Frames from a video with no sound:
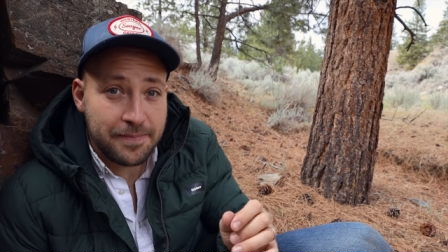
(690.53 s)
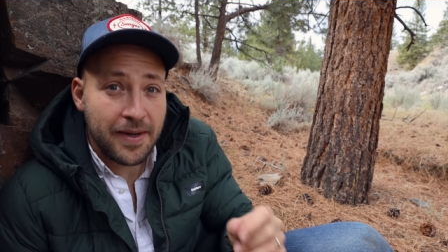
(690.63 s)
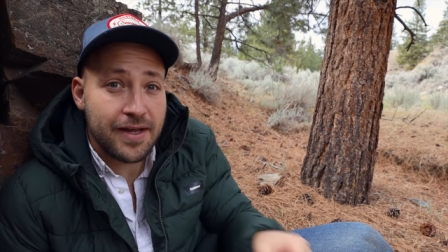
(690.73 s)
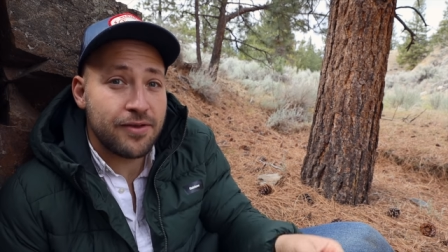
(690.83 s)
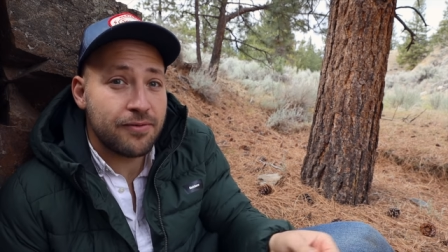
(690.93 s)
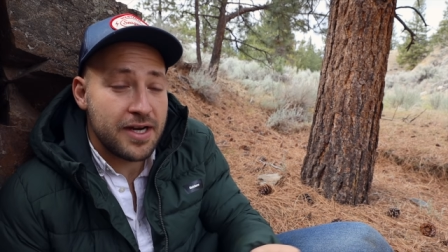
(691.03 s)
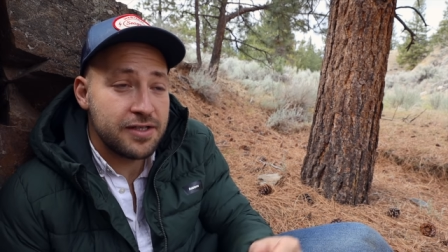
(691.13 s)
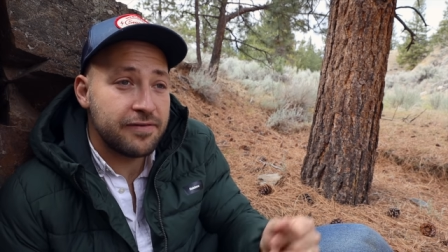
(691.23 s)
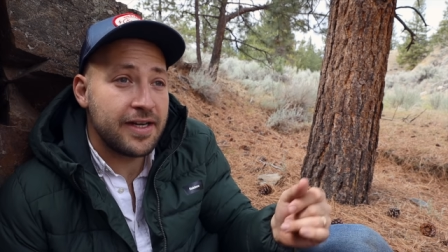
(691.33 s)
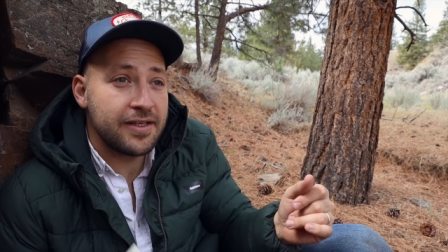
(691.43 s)
but the
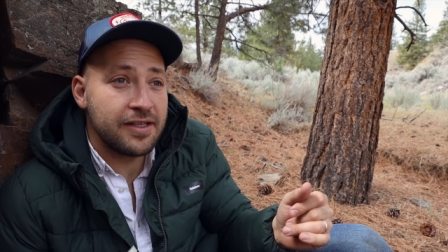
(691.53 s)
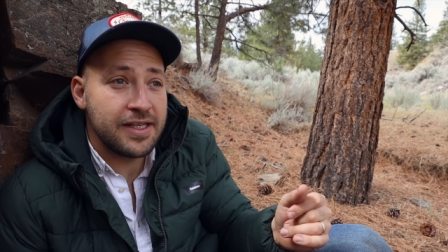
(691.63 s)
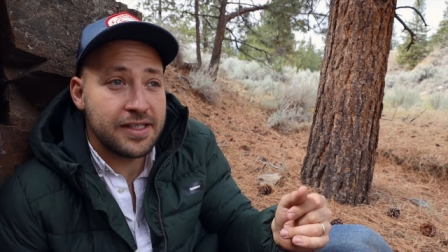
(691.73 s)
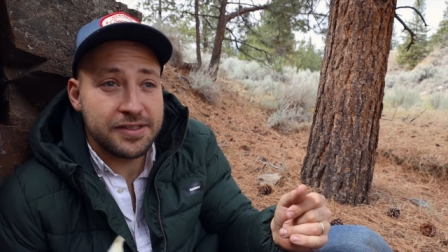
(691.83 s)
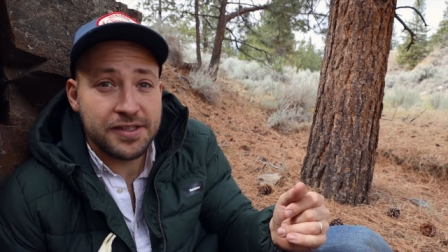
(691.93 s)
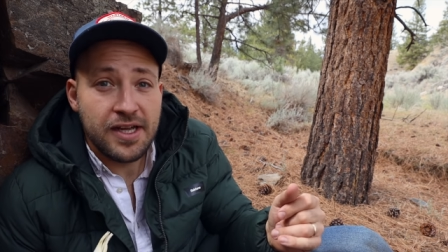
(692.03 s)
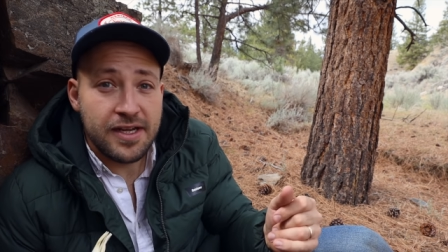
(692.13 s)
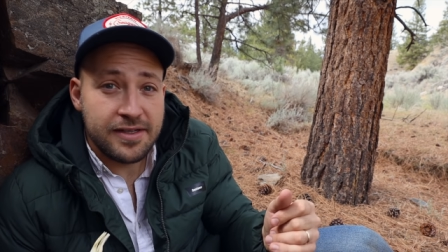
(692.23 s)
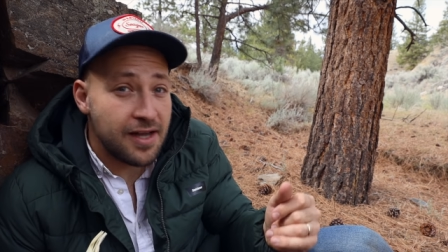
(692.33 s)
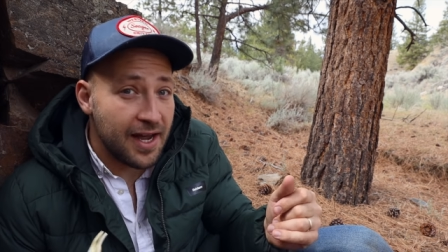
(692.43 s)
rangefinder is
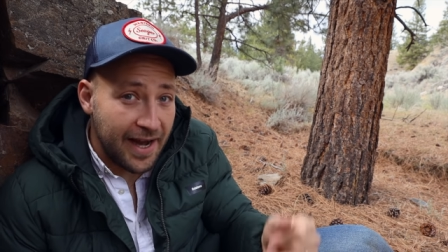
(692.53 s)
not